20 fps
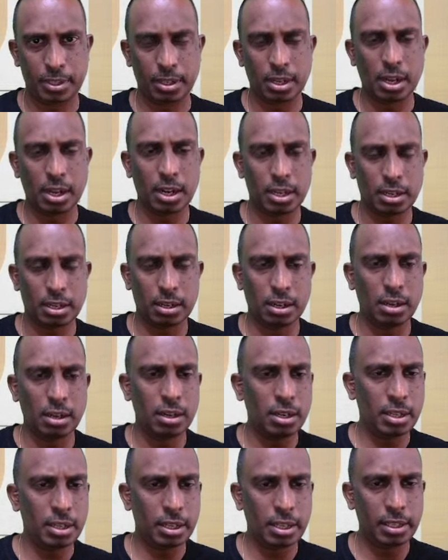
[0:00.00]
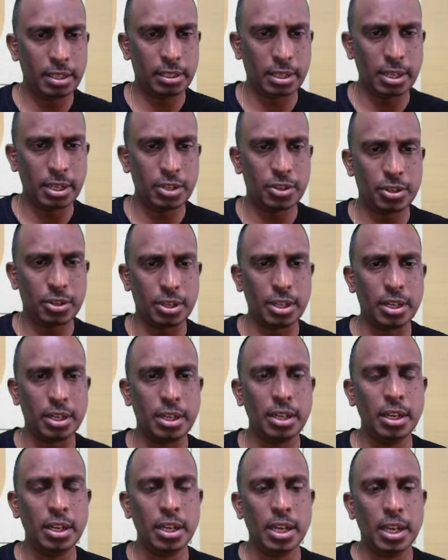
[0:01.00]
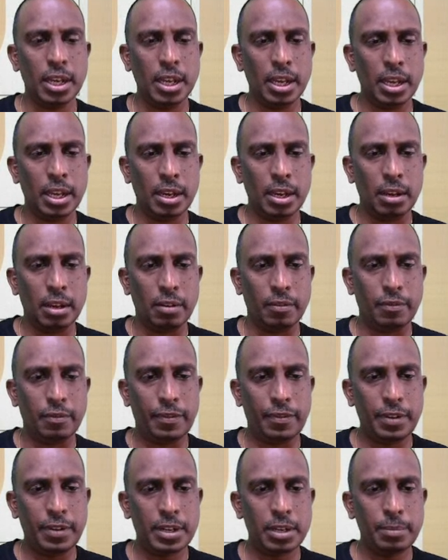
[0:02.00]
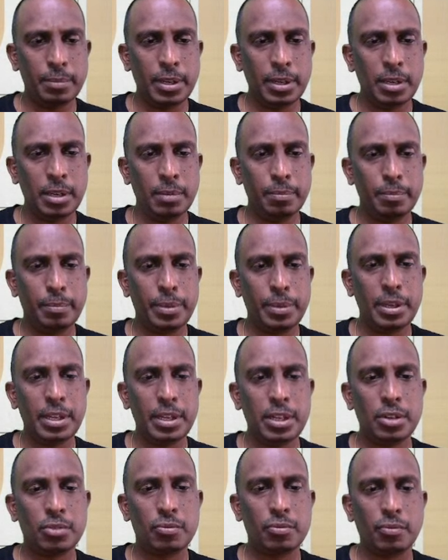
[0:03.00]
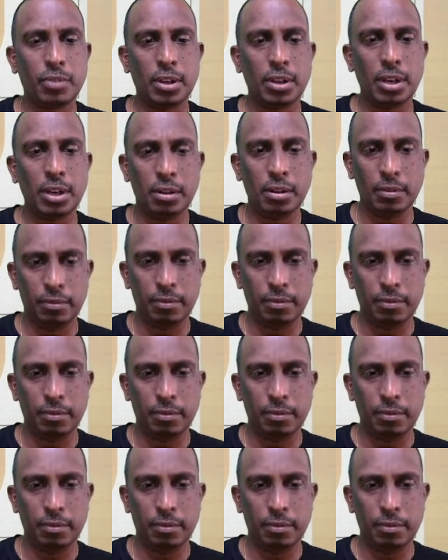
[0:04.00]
And curd is rich in vitamin B12.